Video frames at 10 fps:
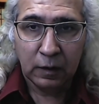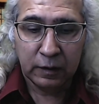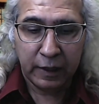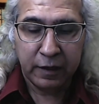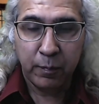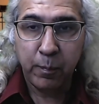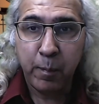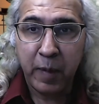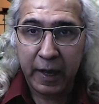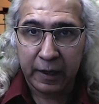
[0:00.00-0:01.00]
that
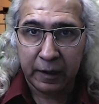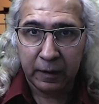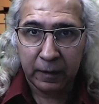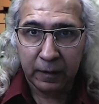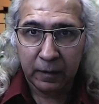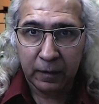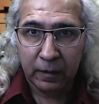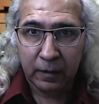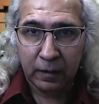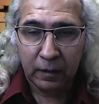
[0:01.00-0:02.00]
make
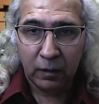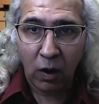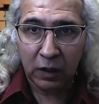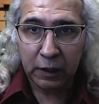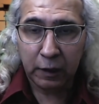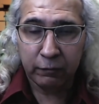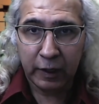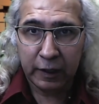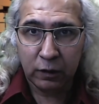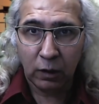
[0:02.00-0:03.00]
cognitive
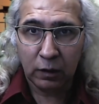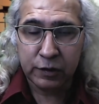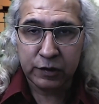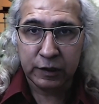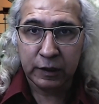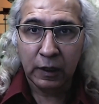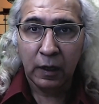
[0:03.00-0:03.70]
narratology